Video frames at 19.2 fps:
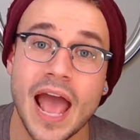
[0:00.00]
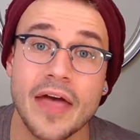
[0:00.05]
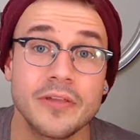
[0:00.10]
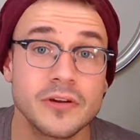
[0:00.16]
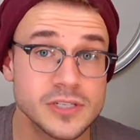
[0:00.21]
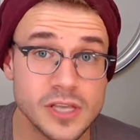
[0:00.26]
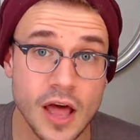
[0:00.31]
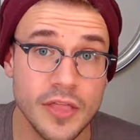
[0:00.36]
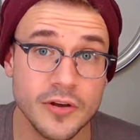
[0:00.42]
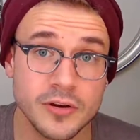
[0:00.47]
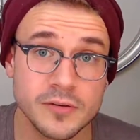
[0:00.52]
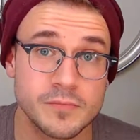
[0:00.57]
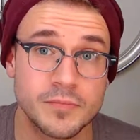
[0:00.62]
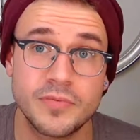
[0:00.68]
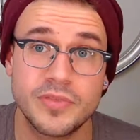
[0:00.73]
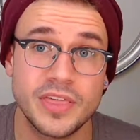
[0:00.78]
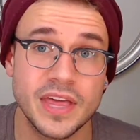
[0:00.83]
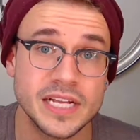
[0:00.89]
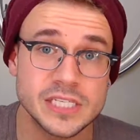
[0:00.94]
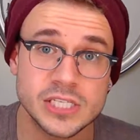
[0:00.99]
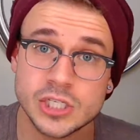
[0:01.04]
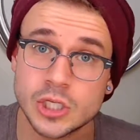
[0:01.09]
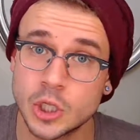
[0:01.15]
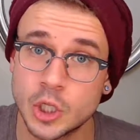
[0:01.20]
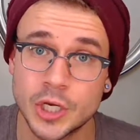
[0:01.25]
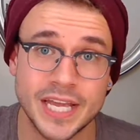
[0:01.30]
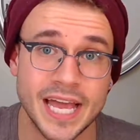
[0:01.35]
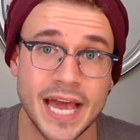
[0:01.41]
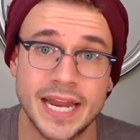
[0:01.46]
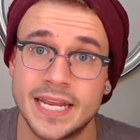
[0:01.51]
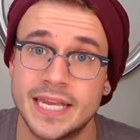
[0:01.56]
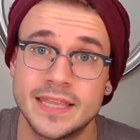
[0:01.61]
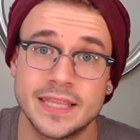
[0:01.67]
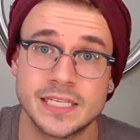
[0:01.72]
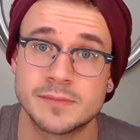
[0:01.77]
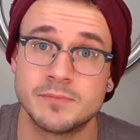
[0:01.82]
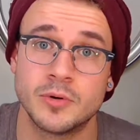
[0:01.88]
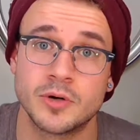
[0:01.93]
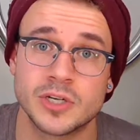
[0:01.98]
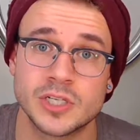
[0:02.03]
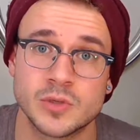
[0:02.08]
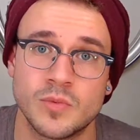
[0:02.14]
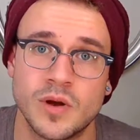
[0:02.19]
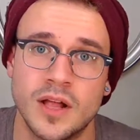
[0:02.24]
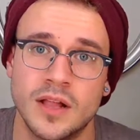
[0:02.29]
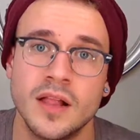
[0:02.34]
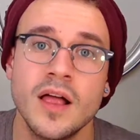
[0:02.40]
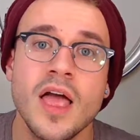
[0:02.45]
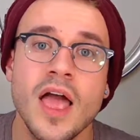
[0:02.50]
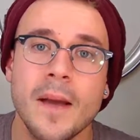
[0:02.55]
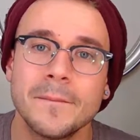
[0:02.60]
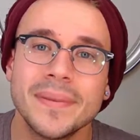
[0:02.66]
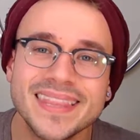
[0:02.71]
And there's other things to look at in this book as well,